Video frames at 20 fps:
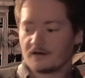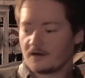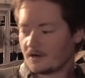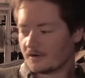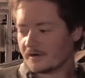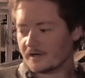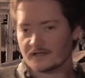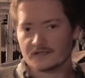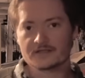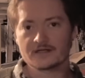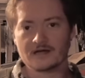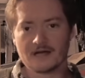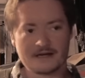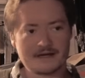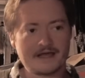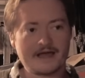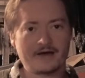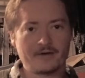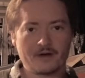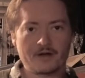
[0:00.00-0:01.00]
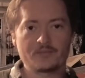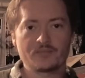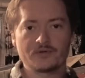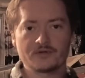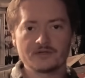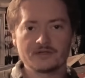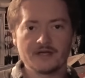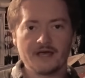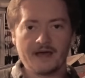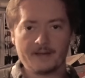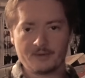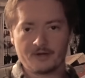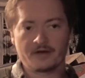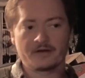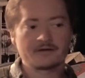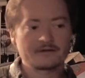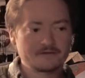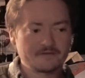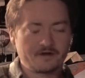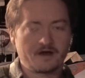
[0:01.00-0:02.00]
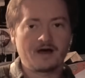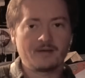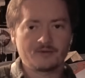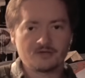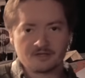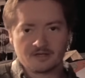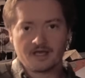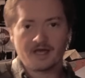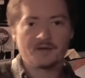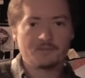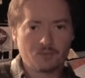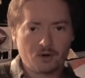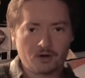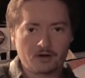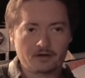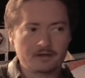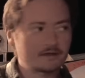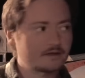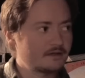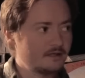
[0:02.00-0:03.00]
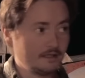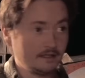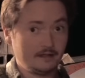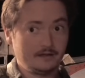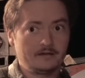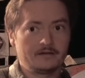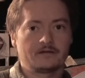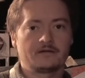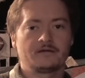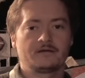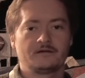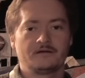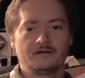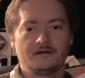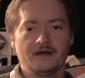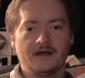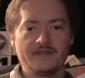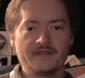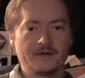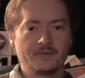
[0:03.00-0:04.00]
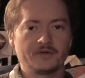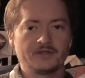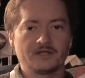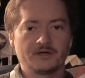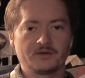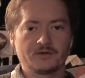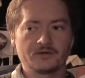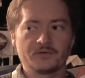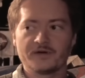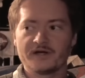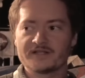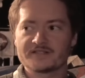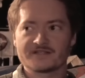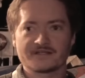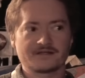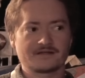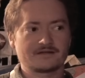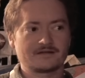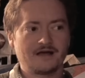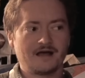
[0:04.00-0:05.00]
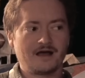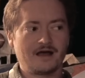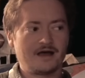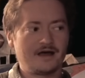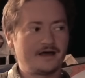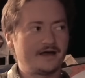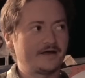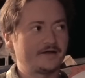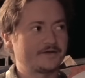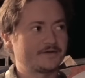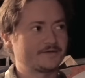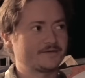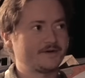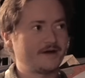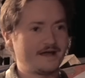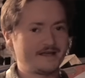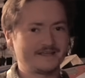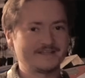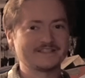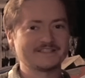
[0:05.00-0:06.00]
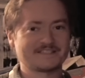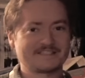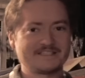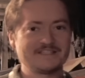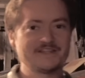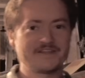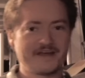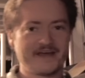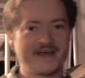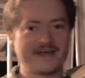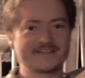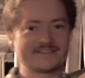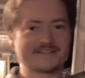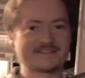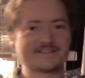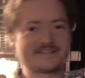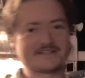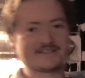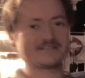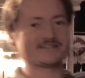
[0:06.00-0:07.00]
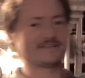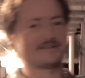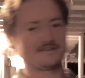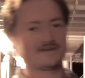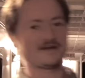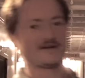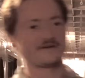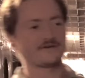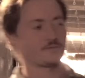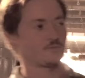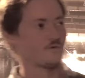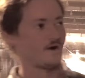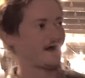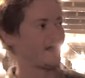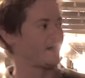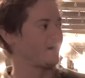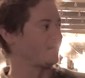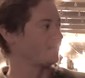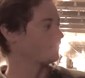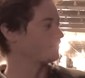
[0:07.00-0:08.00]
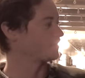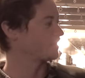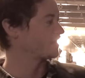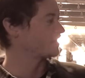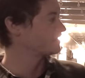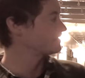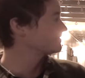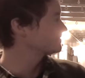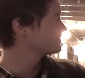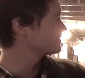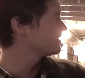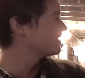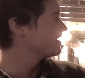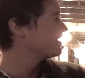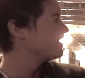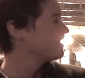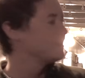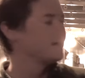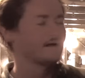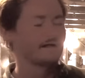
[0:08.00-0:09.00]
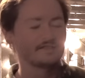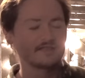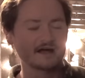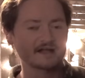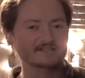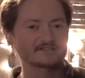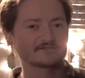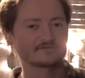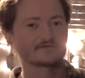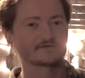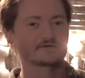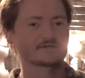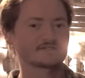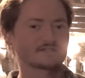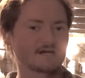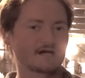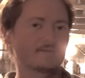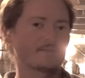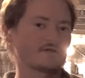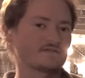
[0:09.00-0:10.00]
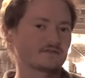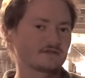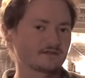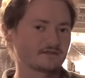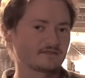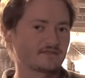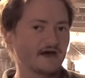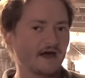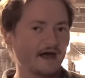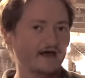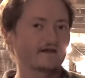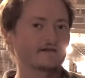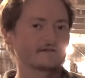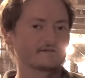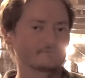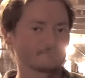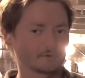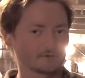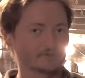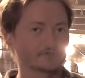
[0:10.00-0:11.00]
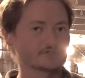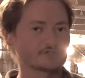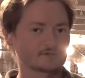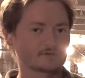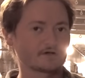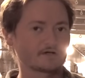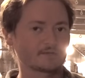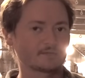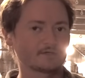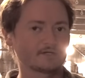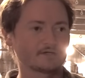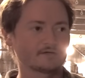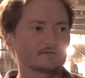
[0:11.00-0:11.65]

all right, I now I put Emma, Tommy, and Mark in. And now we lower our weights. Like I I can see the hesitancy there. Wow, that that's the first time I think that really struck me